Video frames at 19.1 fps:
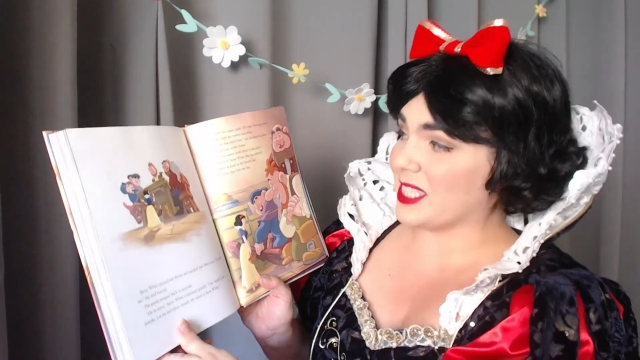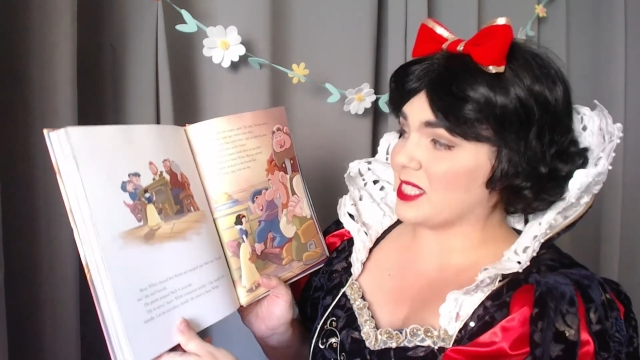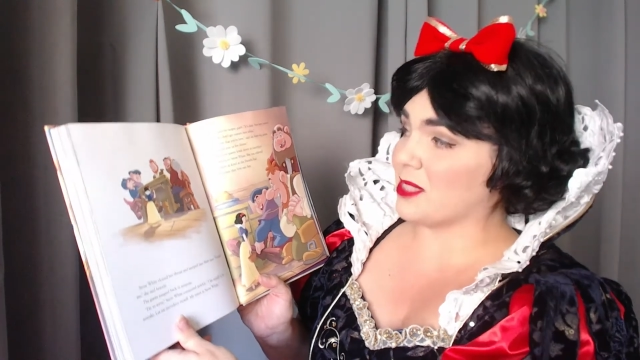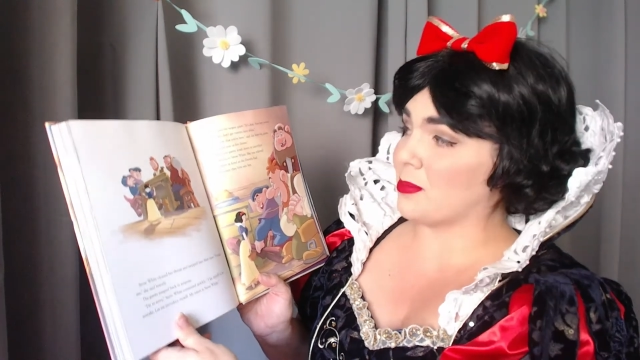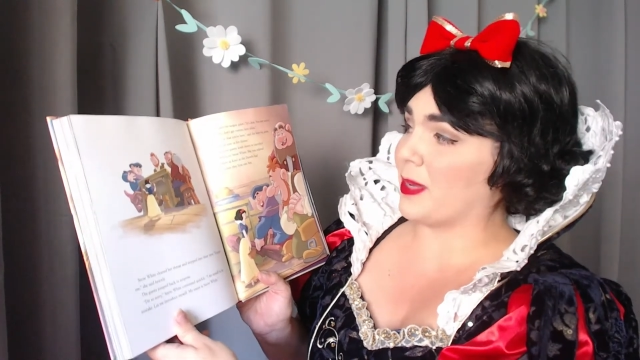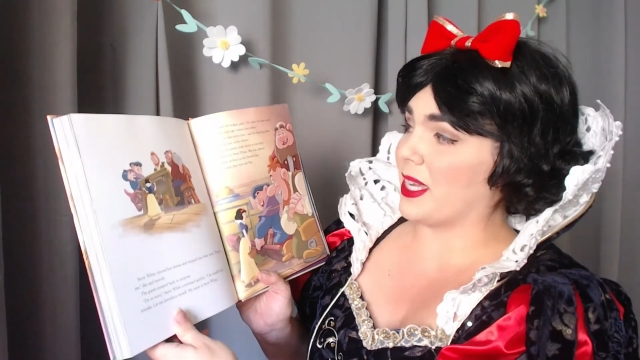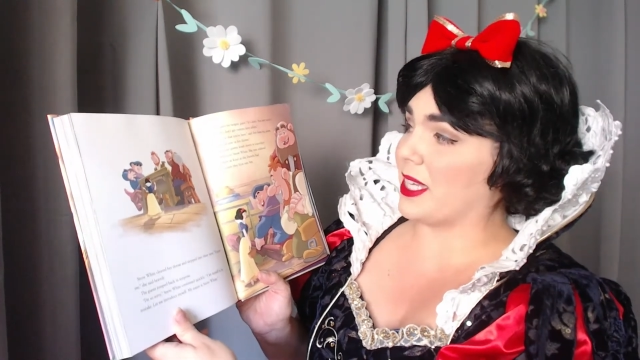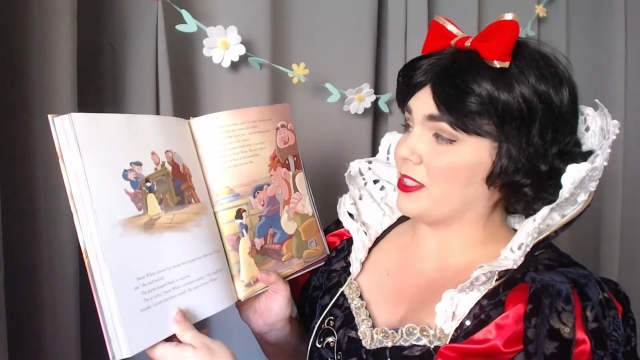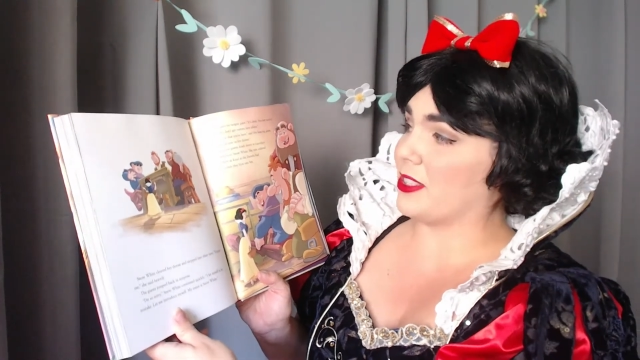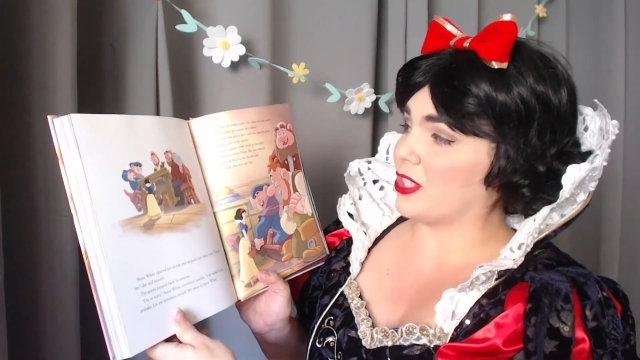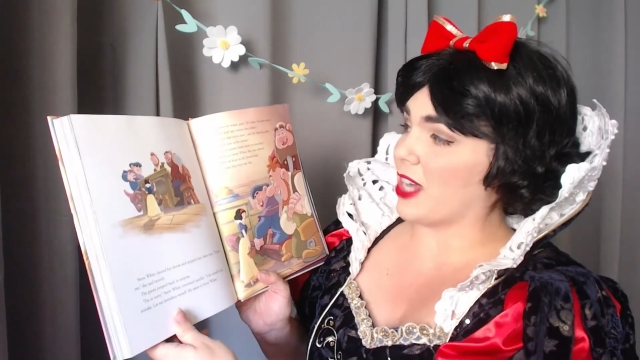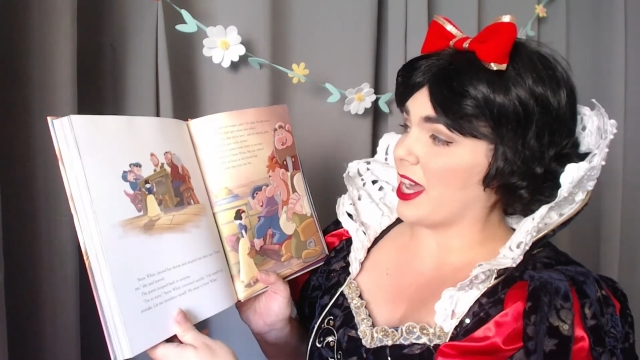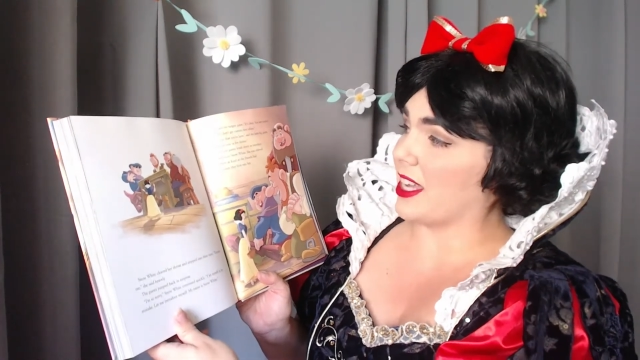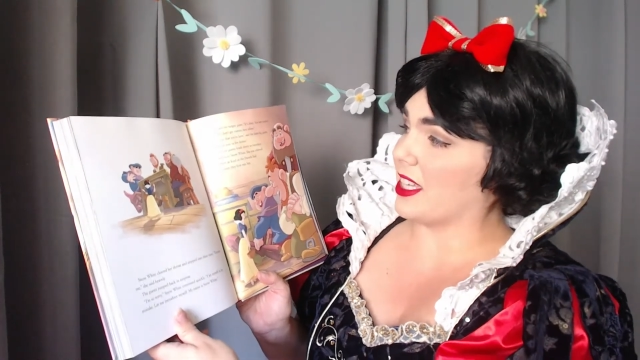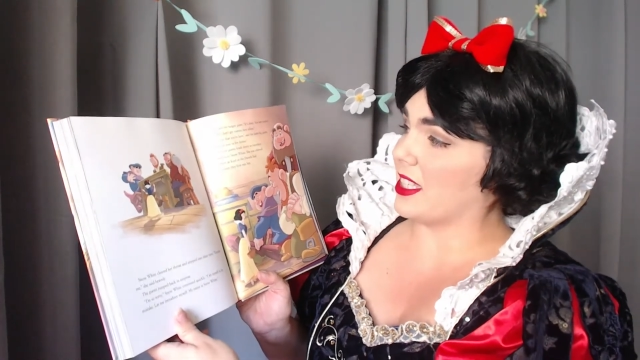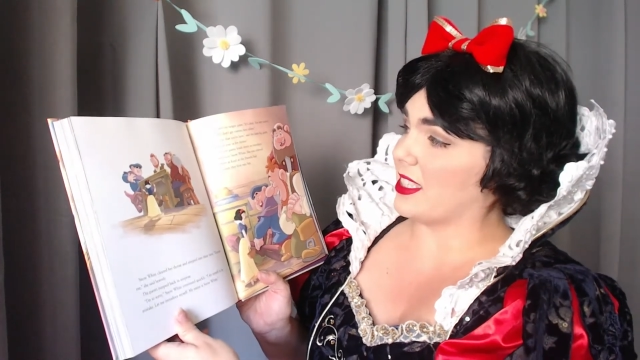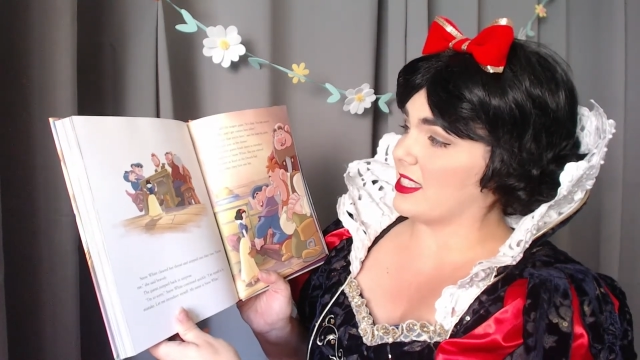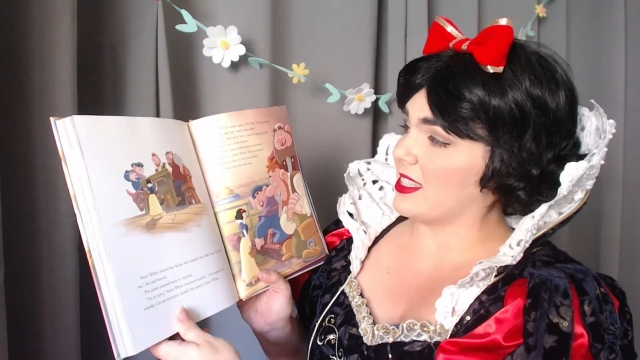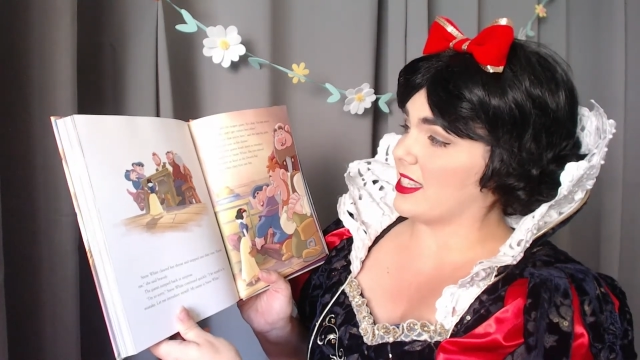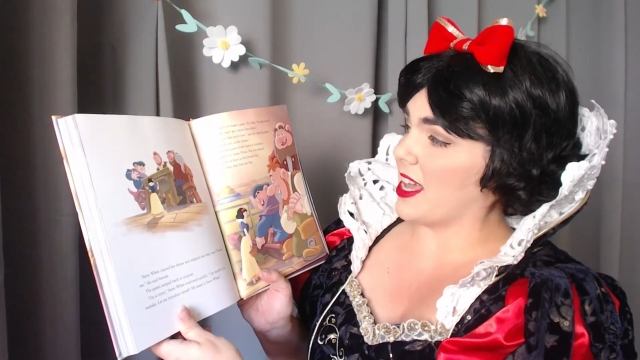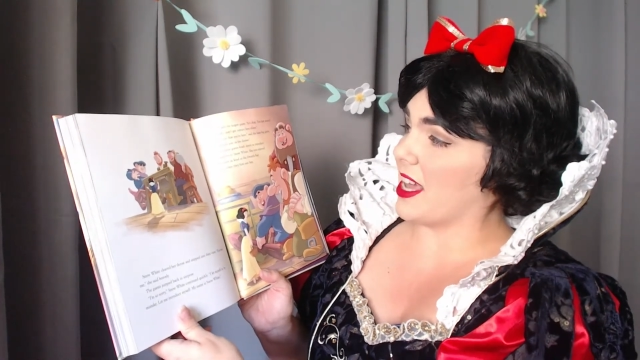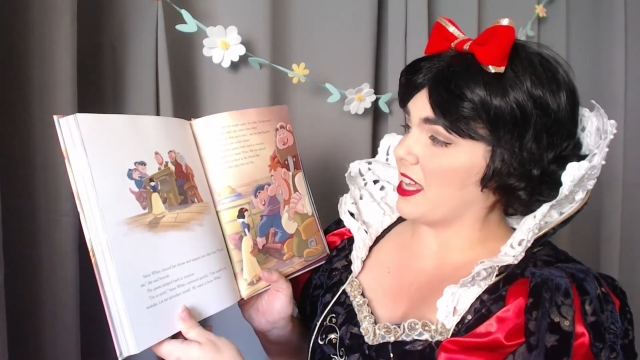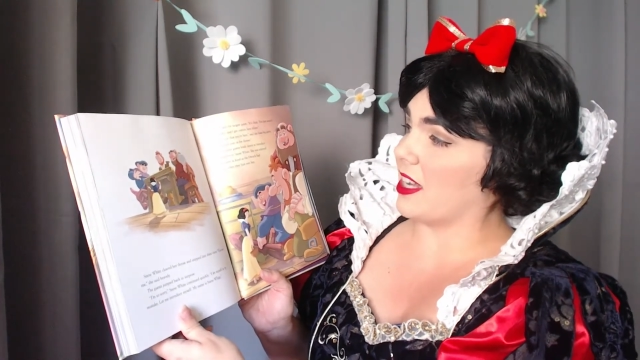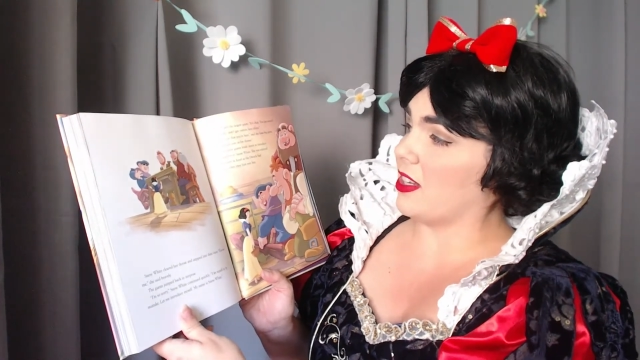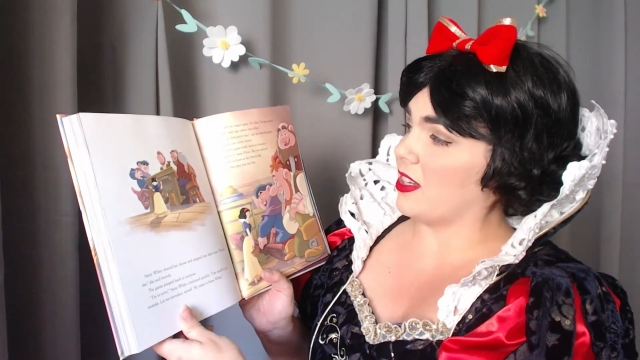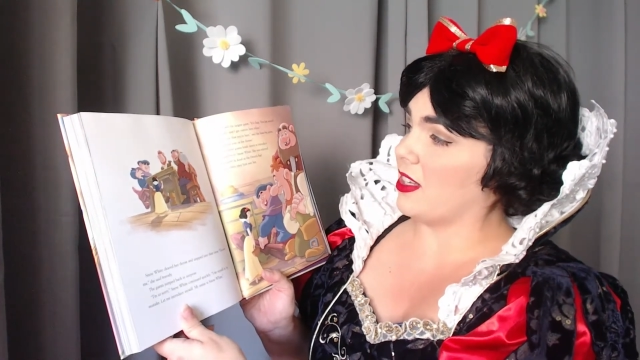big giant said,